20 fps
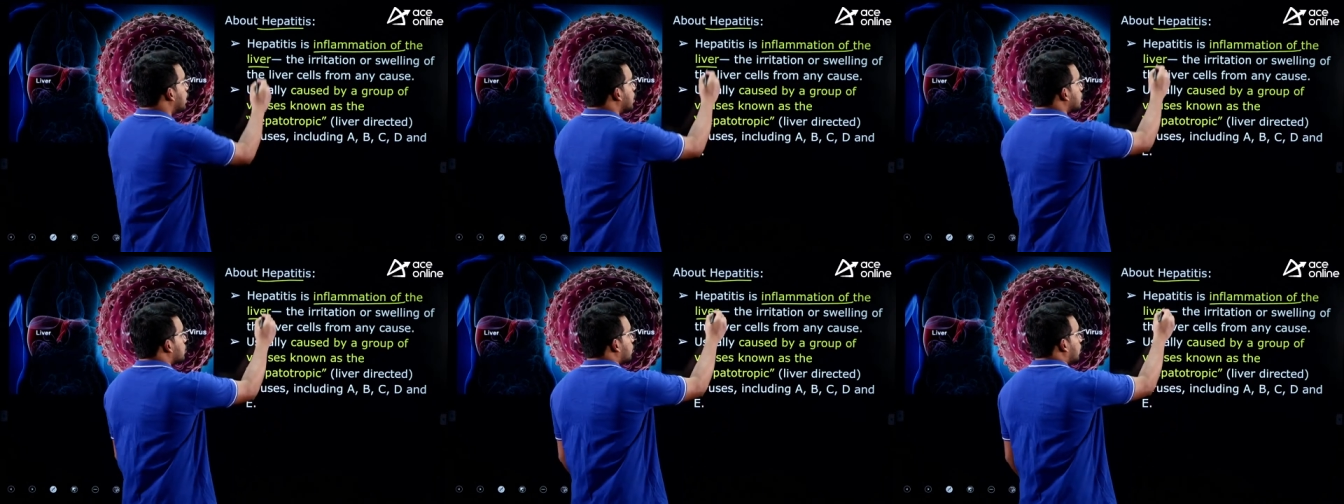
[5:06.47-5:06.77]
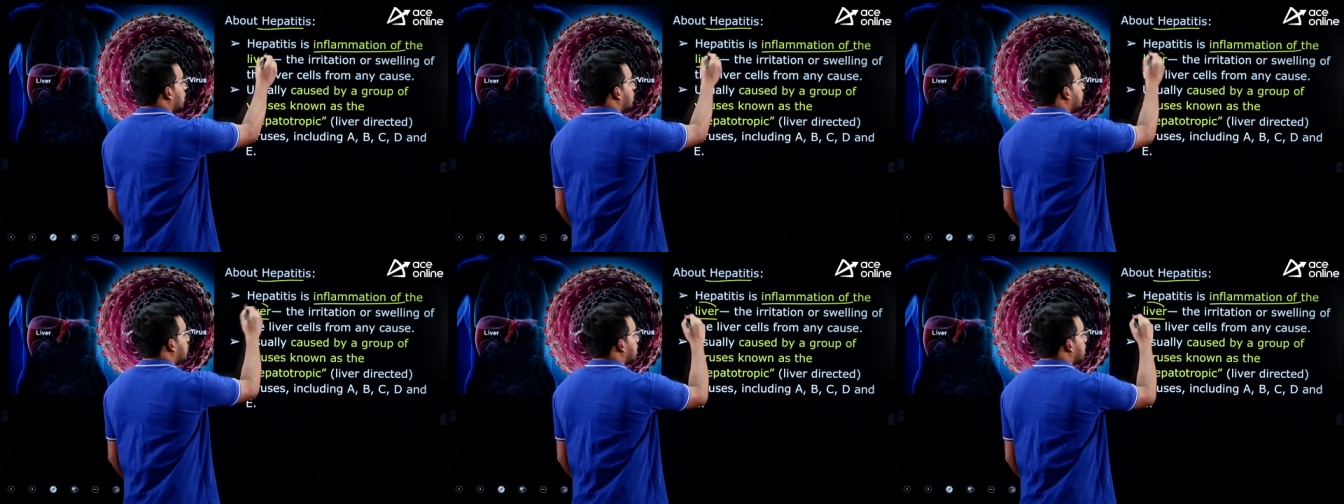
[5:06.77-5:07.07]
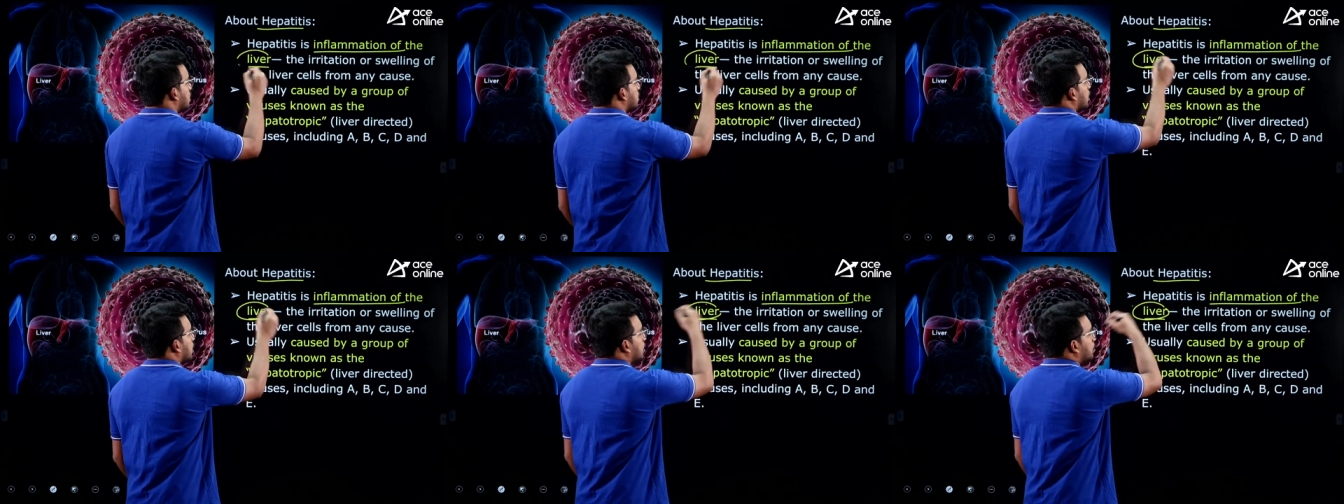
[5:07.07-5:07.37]
So, liver
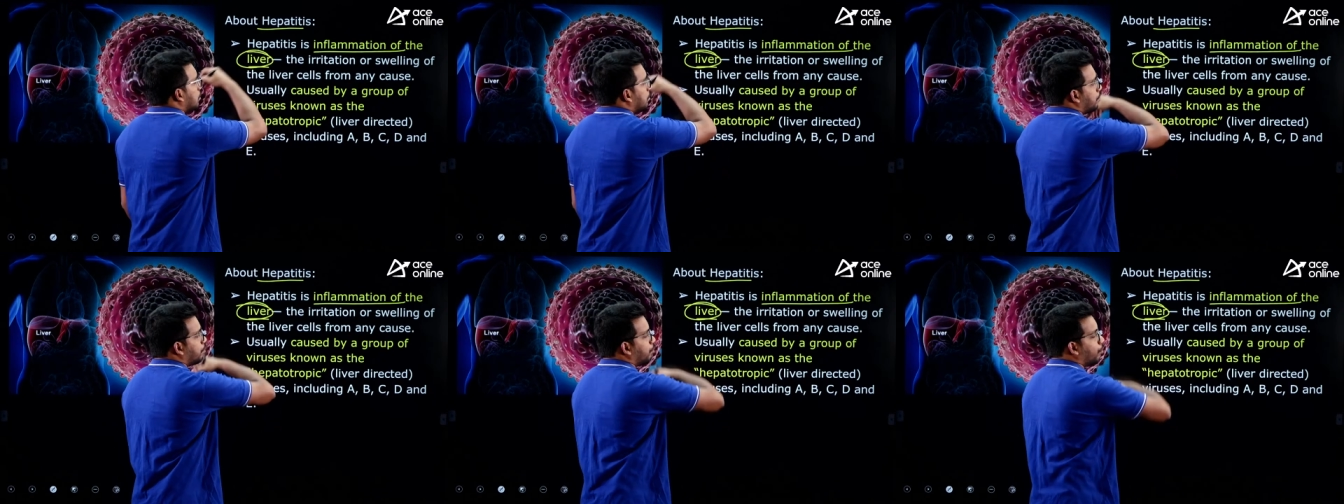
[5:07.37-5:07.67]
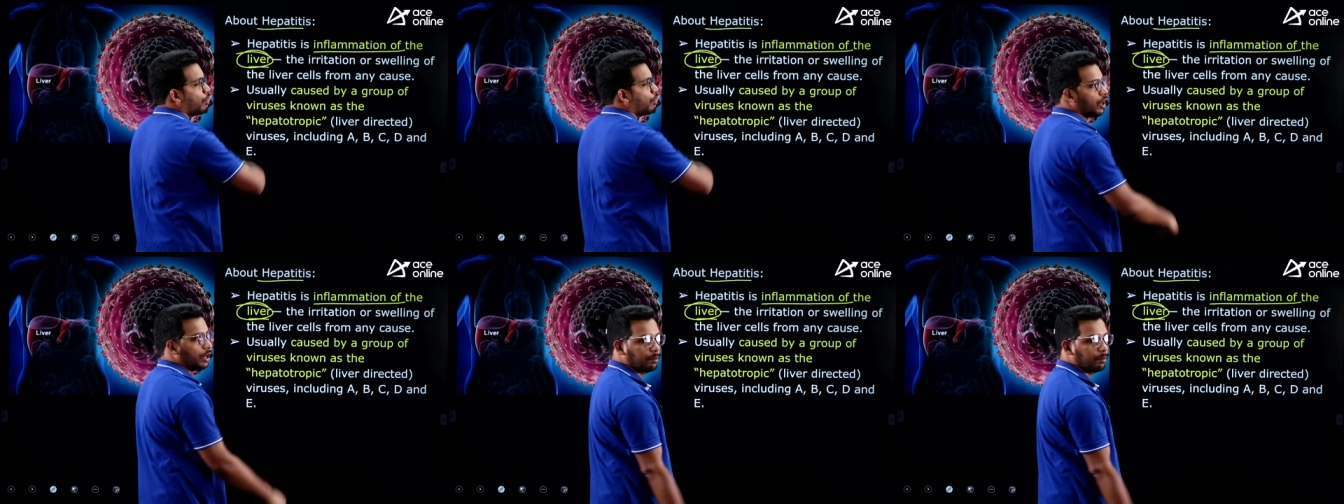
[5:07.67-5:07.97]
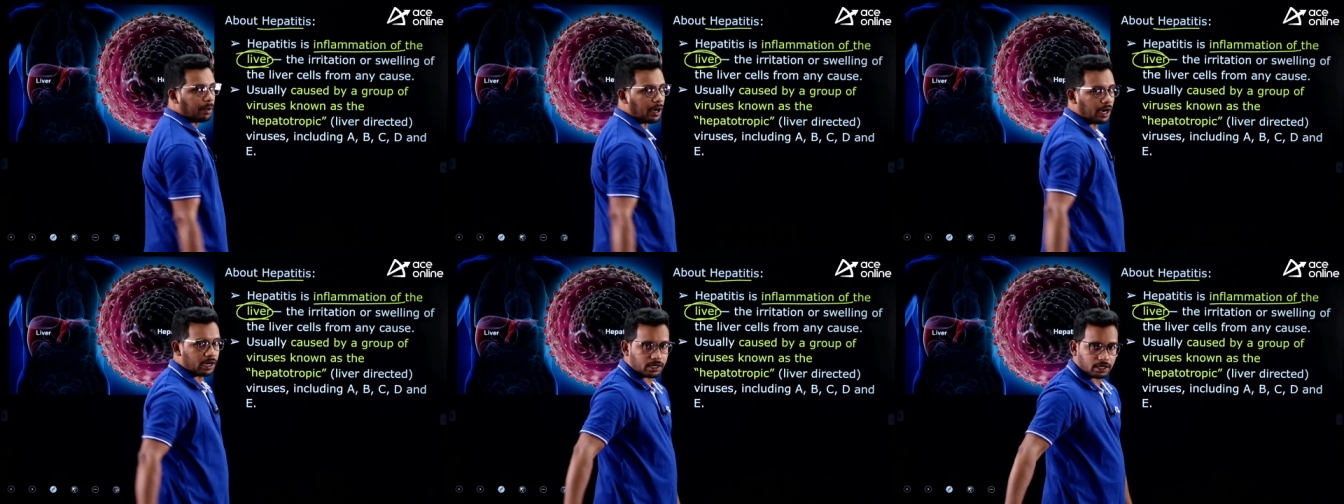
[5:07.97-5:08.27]
is a body
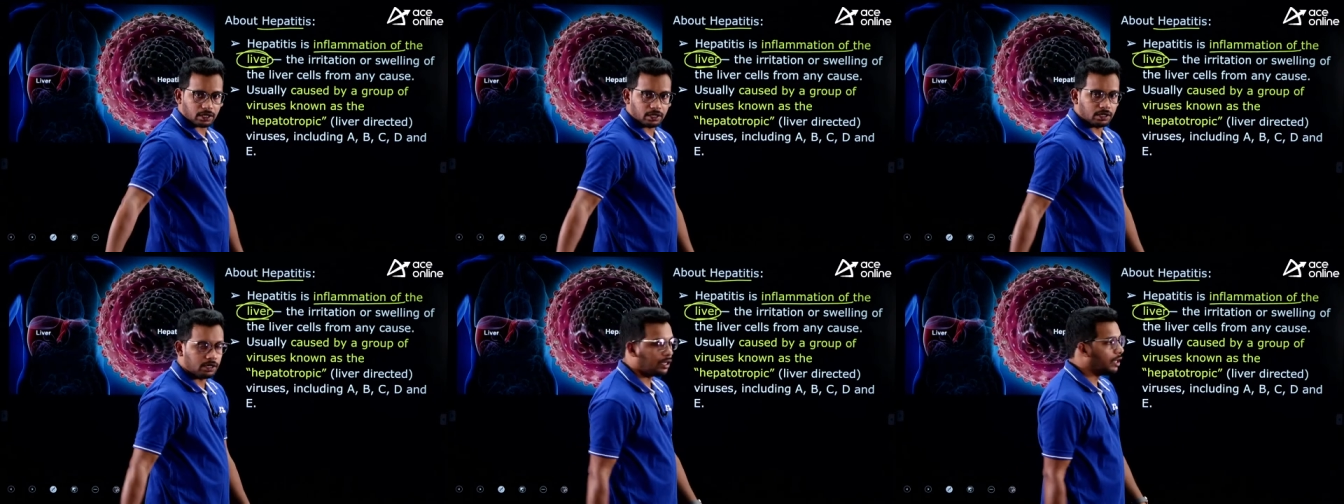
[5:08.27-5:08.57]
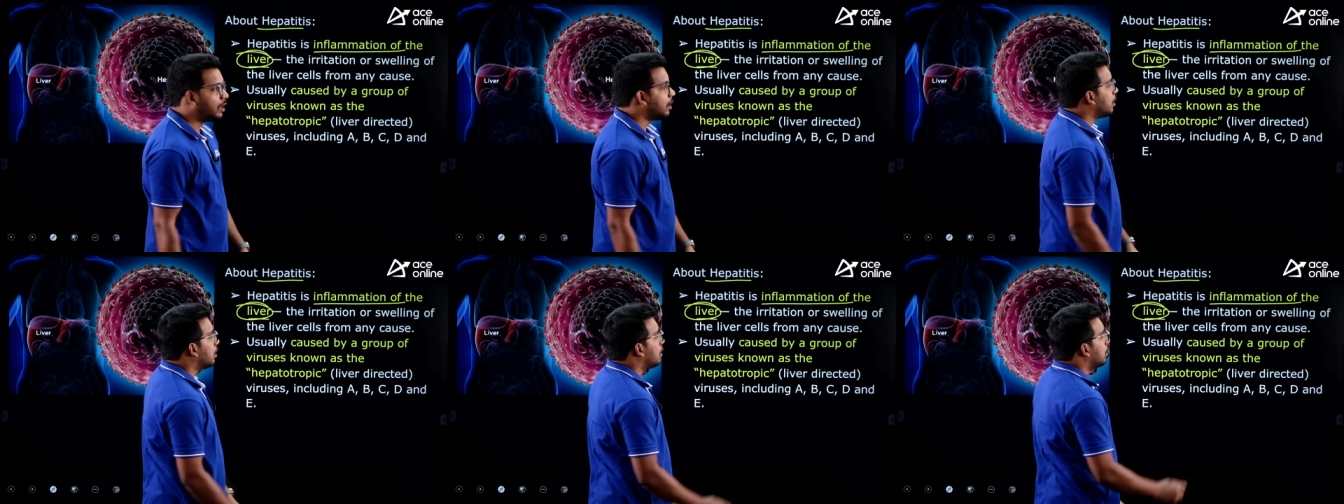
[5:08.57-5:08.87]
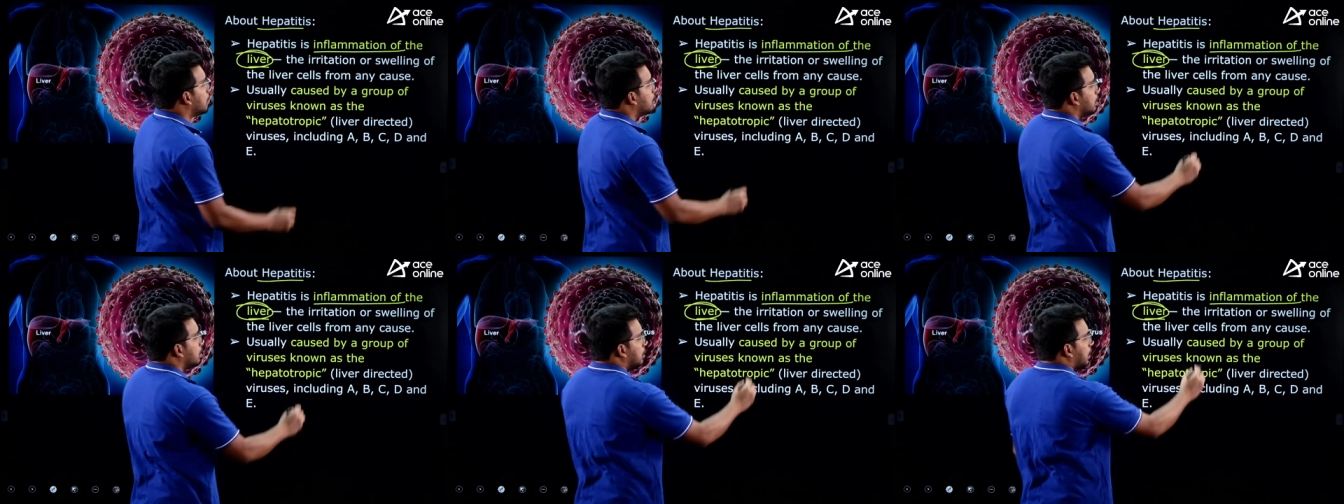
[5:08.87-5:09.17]
part.
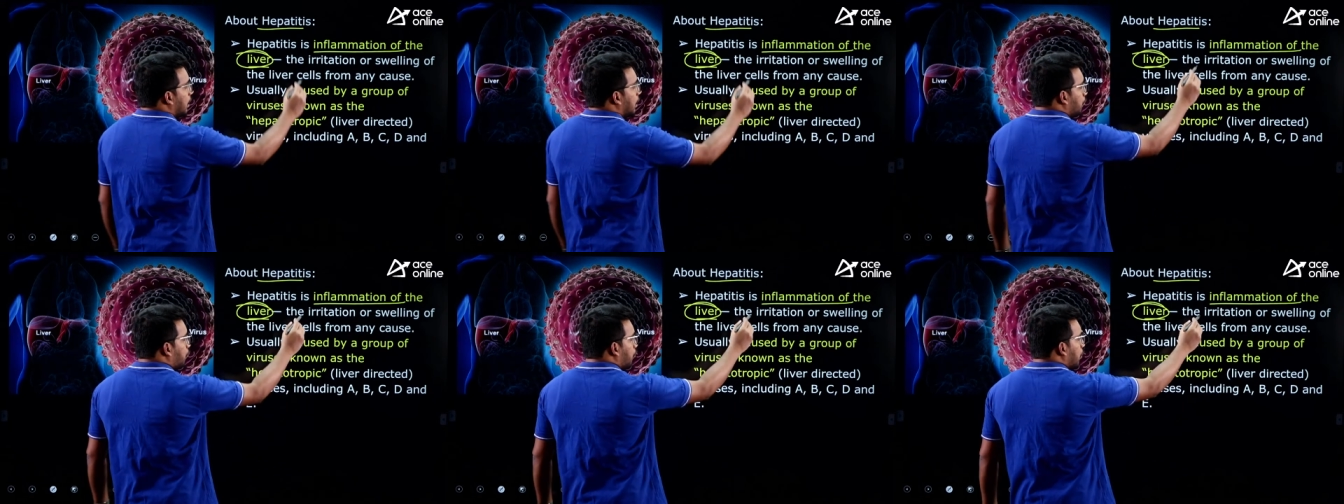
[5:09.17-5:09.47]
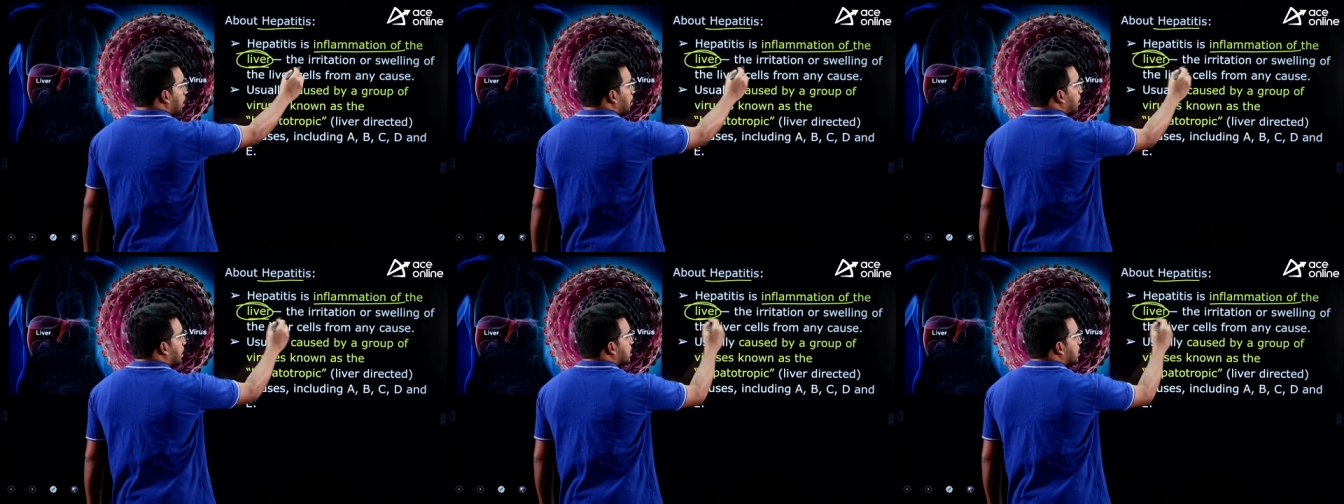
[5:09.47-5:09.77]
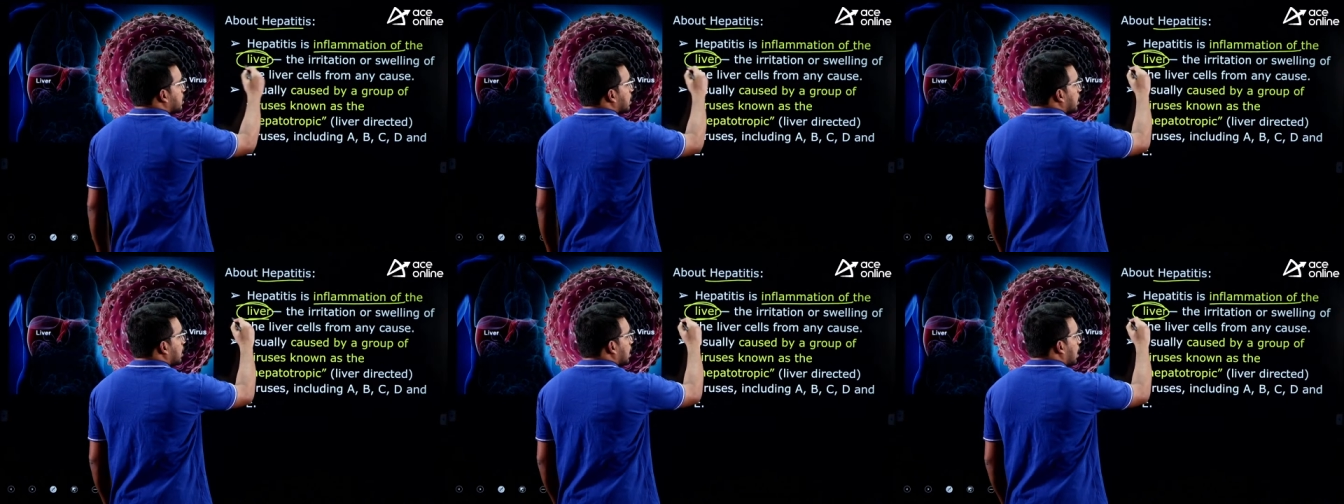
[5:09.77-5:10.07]
The
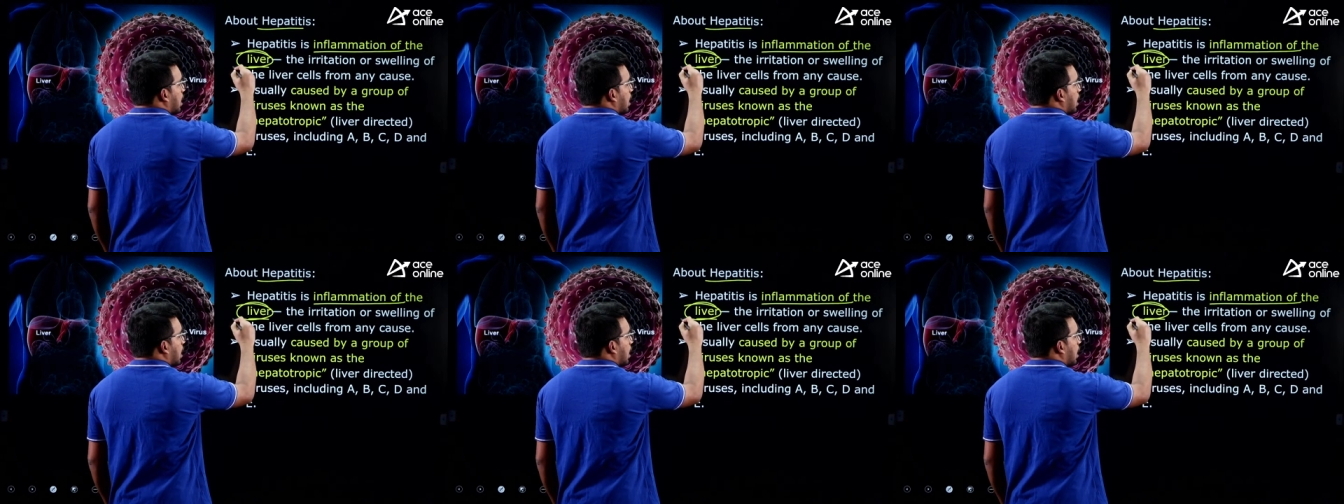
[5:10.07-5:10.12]
inflammation